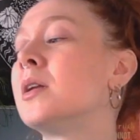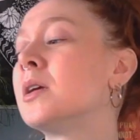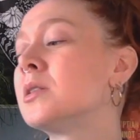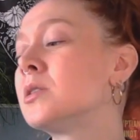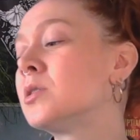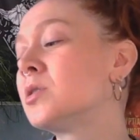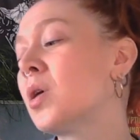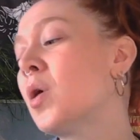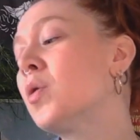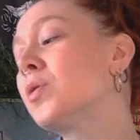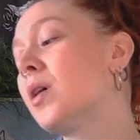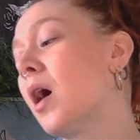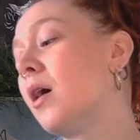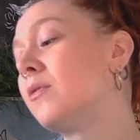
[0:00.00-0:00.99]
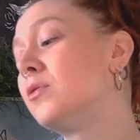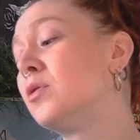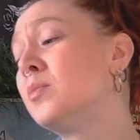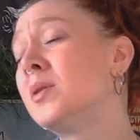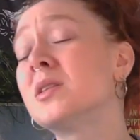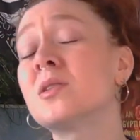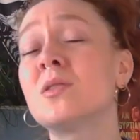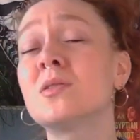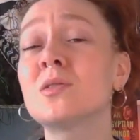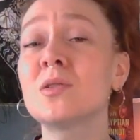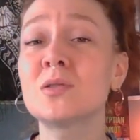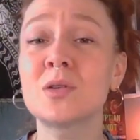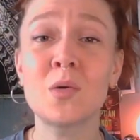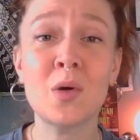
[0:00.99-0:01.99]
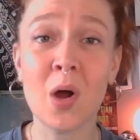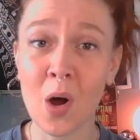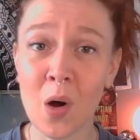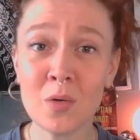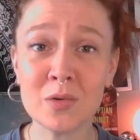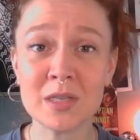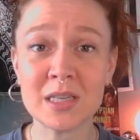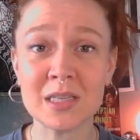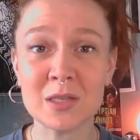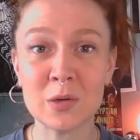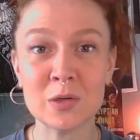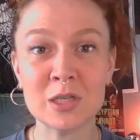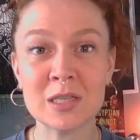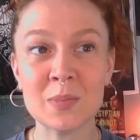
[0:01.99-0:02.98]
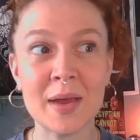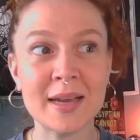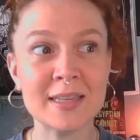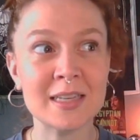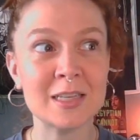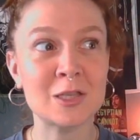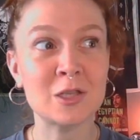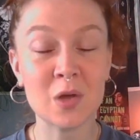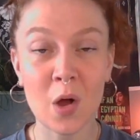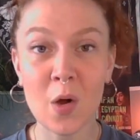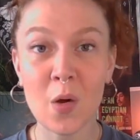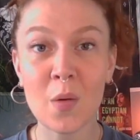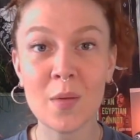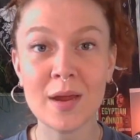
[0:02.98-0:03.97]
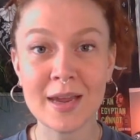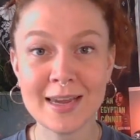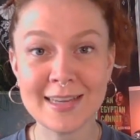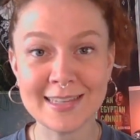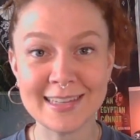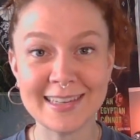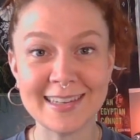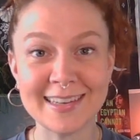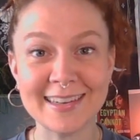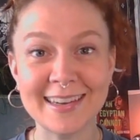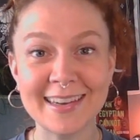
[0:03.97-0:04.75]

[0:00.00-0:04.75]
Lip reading: It's so thoughtful, but it's also so cozy, so it just makes it so easy